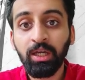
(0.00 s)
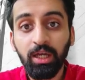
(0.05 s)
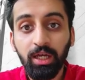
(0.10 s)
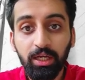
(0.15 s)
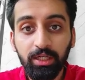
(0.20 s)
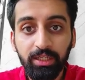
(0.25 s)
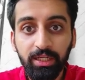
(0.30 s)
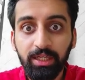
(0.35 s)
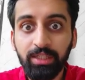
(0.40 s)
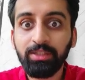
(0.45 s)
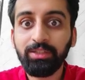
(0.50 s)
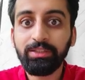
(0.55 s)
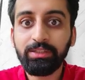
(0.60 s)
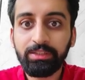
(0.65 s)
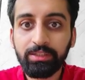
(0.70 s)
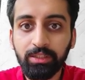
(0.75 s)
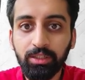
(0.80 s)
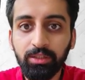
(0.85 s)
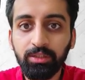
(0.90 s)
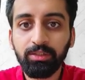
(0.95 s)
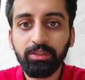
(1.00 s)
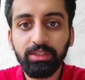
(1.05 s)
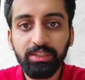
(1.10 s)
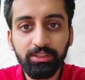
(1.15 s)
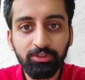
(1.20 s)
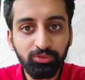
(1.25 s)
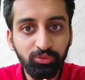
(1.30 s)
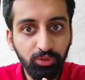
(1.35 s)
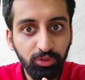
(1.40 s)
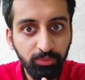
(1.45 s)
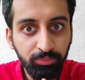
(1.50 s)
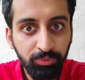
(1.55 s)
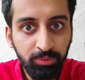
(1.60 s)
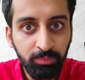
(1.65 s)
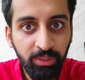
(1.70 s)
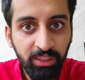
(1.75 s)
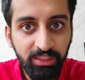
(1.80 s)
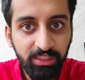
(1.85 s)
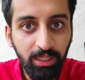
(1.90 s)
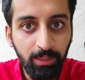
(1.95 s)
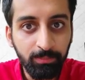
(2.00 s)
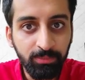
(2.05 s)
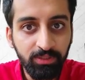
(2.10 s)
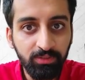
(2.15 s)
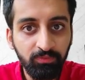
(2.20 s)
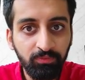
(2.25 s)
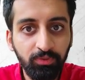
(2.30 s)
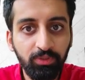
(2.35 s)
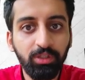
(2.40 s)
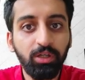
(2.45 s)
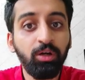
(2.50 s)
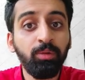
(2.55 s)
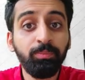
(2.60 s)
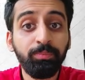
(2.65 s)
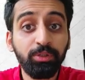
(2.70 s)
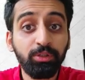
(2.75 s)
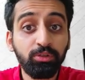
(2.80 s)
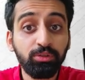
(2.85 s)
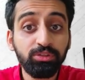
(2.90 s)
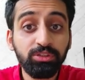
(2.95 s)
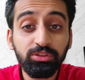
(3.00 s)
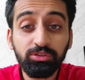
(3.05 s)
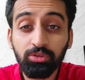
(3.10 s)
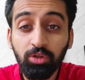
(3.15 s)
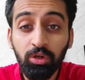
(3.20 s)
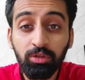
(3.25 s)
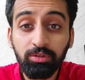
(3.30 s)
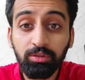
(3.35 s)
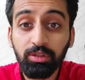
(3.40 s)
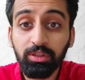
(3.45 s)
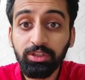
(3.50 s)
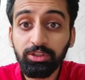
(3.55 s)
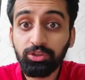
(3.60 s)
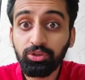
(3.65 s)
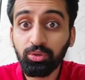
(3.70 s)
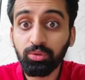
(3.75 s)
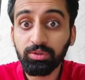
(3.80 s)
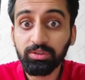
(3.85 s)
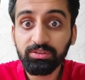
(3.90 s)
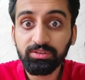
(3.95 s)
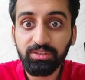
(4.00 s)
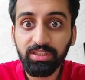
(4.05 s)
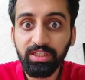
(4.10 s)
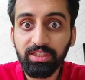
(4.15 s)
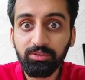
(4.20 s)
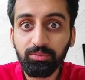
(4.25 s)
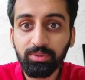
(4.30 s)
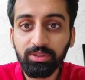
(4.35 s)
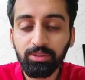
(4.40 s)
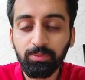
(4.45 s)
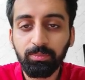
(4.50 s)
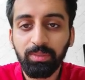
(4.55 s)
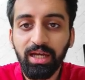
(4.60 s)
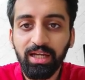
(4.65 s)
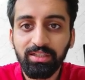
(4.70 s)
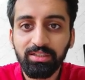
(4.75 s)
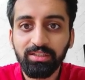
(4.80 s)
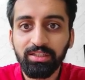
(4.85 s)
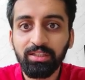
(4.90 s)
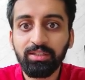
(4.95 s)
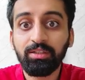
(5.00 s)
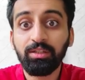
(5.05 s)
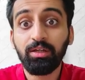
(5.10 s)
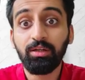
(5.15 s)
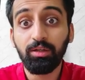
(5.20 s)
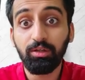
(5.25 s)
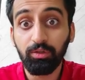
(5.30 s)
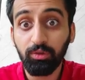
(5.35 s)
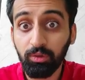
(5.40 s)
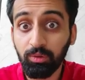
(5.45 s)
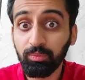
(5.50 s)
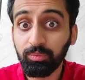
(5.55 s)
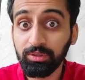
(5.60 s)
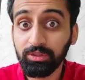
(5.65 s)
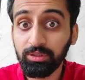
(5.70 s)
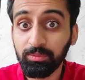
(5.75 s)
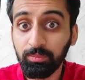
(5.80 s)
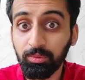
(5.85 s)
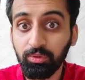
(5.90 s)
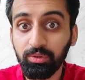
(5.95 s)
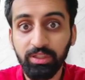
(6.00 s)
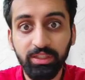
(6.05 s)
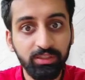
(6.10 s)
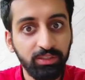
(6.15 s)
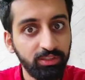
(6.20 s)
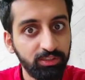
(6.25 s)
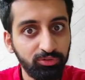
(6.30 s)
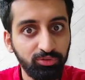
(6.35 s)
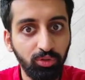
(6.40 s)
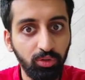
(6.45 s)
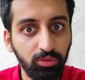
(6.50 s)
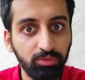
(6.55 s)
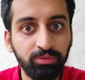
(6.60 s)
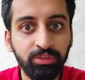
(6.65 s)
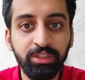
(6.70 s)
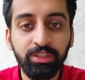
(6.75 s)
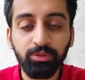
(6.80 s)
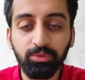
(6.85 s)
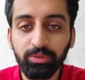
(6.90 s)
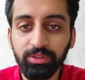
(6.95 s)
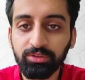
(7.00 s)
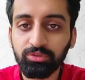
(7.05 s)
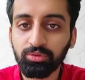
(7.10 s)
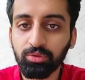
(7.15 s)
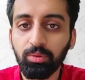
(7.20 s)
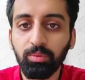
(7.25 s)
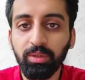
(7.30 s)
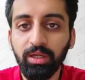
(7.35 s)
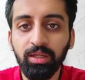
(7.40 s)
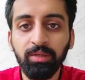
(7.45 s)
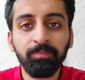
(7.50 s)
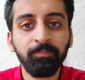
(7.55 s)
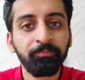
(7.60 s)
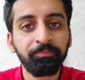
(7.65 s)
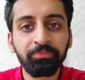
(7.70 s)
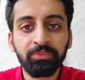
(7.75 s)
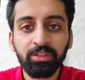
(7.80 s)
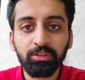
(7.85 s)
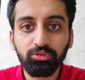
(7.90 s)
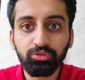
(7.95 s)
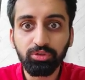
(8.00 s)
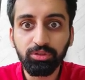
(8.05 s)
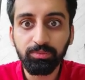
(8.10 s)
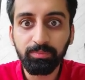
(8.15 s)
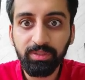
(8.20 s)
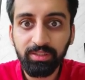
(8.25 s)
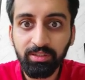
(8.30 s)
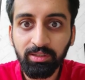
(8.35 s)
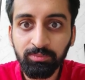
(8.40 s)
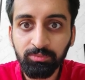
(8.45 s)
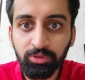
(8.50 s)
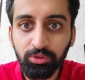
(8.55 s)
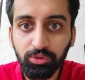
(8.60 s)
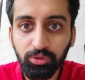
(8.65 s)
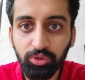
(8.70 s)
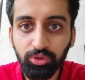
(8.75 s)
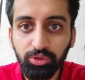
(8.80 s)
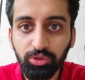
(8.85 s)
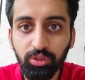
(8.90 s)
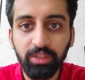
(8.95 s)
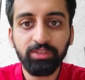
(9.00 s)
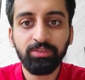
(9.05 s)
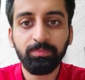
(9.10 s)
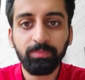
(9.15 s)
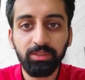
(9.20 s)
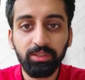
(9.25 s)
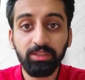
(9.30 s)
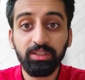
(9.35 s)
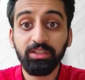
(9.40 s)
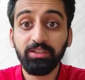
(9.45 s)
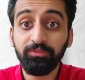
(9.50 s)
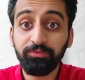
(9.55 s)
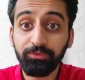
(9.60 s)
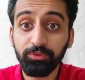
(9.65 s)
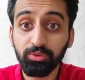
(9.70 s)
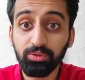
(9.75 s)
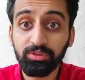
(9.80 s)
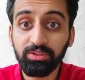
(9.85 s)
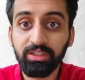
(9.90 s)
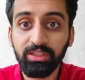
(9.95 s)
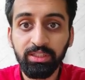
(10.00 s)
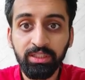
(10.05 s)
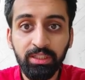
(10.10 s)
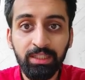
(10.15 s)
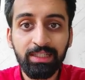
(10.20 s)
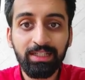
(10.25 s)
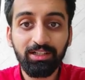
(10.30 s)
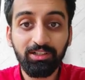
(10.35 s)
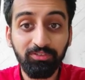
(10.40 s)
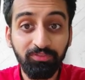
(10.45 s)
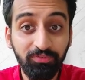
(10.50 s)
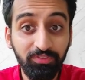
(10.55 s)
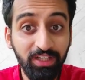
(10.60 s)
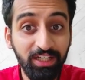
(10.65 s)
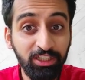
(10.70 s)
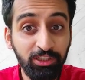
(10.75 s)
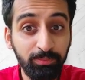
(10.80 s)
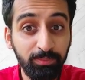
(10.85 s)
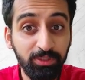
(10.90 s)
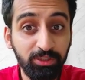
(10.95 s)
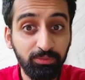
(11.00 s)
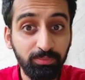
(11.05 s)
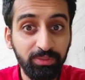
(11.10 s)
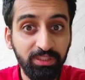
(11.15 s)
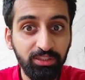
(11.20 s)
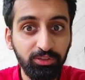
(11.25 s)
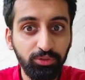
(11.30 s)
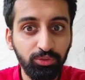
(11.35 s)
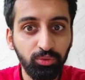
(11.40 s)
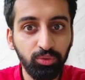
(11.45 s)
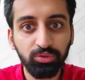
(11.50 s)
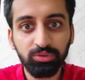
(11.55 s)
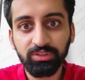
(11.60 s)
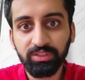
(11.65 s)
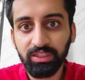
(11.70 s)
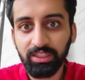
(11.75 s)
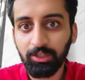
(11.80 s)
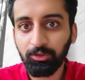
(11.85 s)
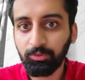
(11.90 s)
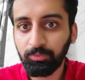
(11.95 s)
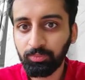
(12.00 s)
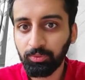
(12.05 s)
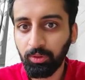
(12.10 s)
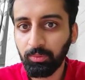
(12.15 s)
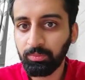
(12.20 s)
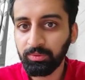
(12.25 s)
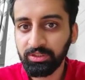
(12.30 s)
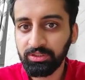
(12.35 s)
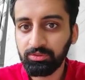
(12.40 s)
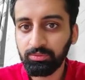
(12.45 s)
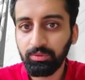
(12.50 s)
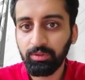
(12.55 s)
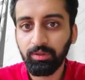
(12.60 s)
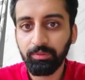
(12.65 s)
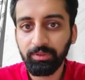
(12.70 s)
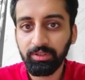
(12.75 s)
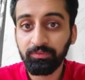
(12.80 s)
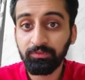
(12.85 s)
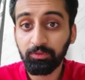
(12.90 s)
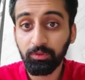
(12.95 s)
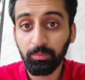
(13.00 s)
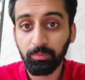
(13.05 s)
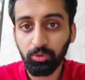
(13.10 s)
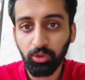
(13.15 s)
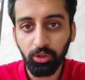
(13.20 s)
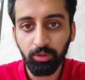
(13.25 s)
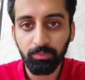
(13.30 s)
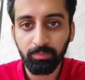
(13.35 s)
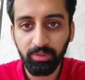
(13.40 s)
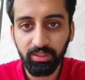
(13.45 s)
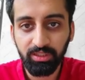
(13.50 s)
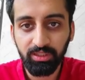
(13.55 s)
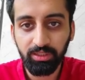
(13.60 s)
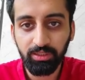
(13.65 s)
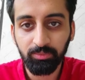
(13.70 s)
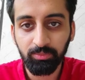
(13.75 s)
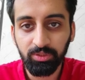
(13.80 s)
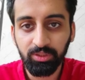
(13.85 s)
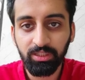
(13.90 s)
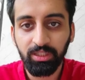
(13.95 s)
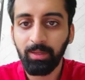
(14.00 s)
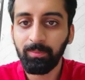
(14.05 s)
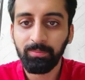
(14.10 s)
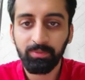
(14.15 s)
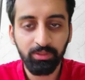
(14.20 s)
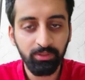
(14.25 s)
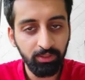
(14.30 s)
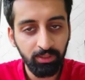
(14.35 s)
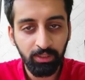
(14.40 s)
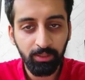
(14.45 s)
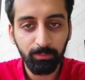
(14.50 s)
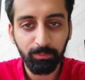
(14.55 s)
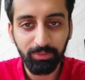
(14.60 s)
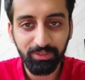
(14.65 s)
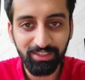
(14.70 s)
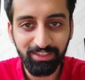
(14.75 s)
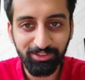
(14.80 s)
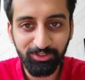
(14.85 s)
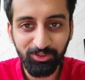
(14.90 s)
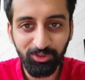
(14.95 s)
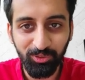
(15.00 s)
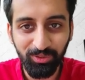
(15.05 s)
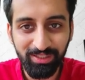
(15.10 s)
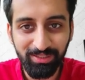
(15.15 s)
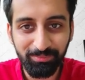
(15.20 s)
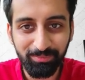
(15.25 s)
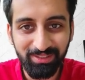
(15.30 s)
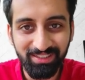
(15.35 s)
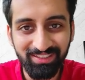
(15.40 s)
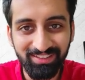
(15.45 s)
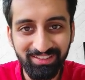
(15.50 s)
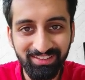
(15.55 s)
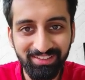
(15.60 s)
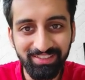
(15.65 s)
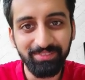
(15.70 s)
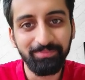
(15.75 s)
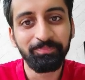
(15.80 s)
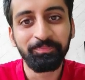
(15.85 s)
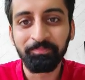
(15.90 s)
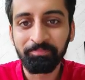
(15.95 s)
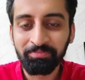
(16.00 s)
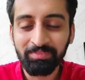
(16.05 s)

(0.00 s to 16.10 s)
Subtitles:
Again, here he is going to be my captain for now because he's not really shown his range with the bat yet, along with the bowling that he's already doing so well. So he becomes a good choice. But if you see a fresh pitch being used, then I would probably sway away from not making him the captain, but he'll surely be in the team.